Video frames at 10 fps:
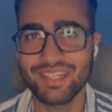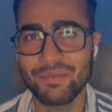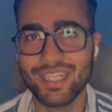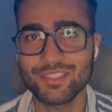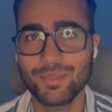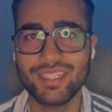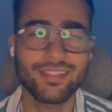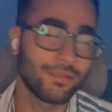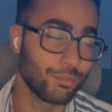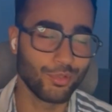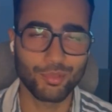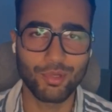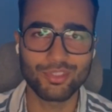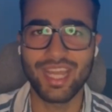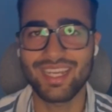data management. More
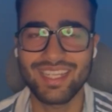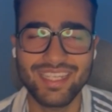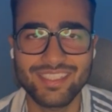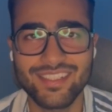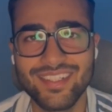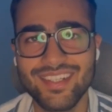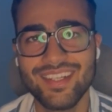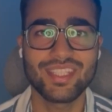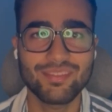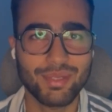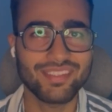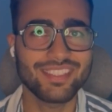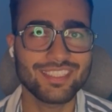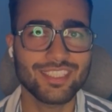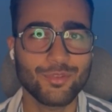about that later. This
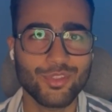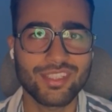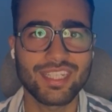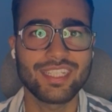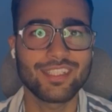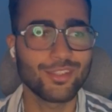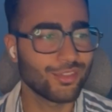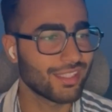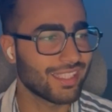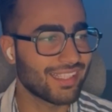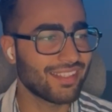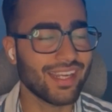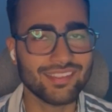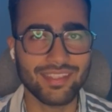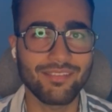presentation was created using the
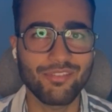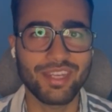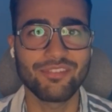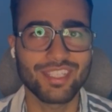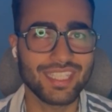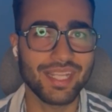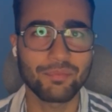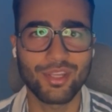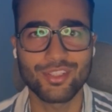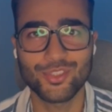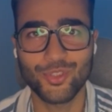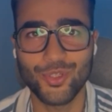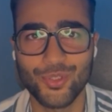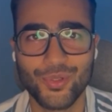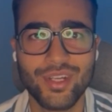exact same framework that I'm going to
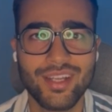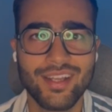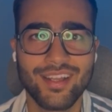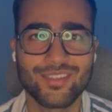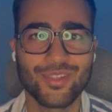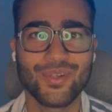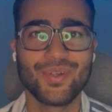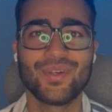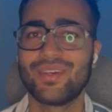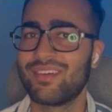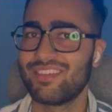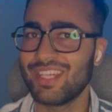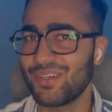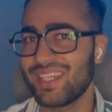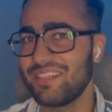show you. So
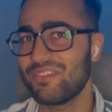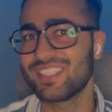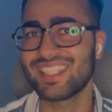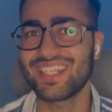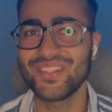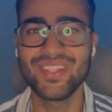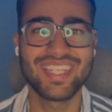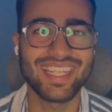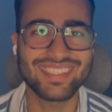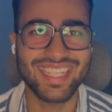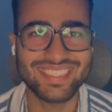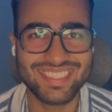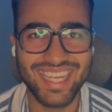without any further ado, let's get